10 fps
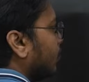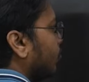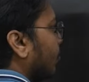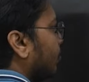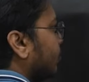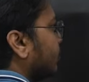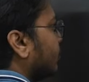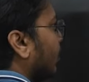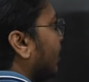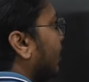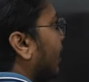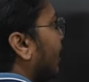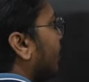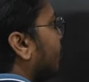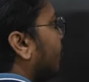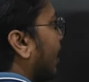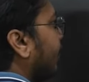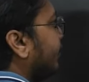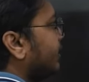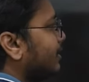go up to this one, and
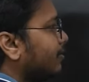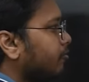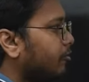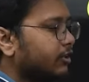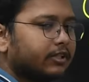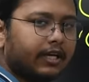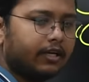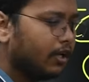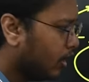finally reach the first line.